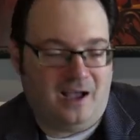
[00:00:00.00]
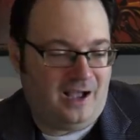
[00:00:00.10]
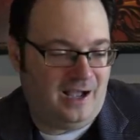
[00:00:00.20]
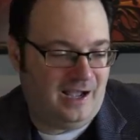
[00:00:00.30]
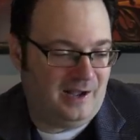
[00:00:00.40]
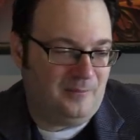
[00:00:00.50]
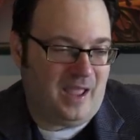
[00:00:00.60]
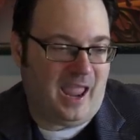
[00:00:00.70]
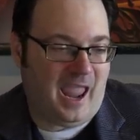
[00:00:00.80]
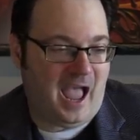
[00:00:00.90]
Um,
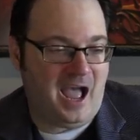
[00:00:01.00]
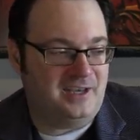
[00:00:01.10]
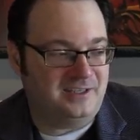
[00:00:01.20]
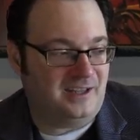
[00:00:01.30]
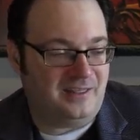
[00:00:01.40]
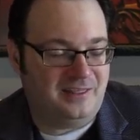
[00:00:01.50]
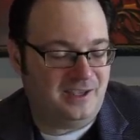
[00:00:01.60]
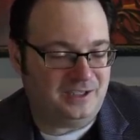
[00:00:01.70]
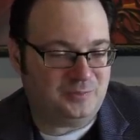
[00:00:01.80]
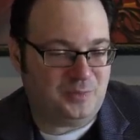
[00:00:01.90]
and
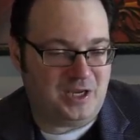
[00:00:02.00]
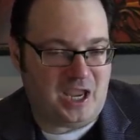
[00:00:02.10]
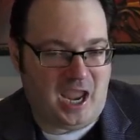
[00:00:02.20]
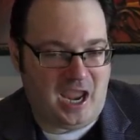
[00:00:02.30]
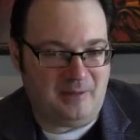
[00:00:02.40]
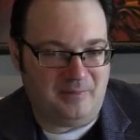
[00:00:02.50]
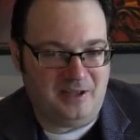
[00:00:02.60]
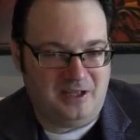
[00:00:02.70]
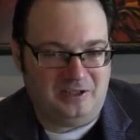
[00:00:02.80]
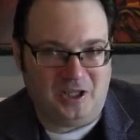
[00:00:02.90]
this became
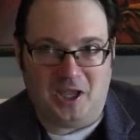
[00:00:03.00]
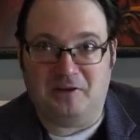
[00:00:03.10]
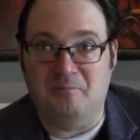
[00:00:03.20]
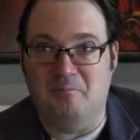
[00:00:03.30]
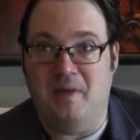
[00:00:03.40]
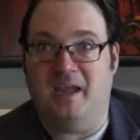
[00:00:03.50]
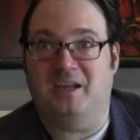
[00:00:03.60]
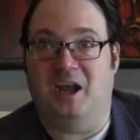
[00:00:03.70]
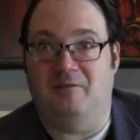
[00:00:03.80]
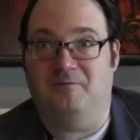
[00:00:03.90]
like
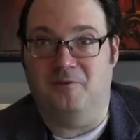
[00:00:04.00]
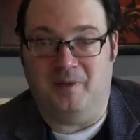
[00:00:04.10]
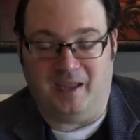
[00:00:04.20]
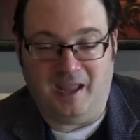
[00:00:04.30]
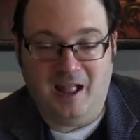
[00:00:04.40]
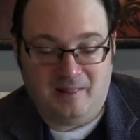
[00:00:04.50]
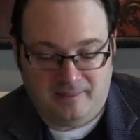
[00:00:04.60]
mecca for me.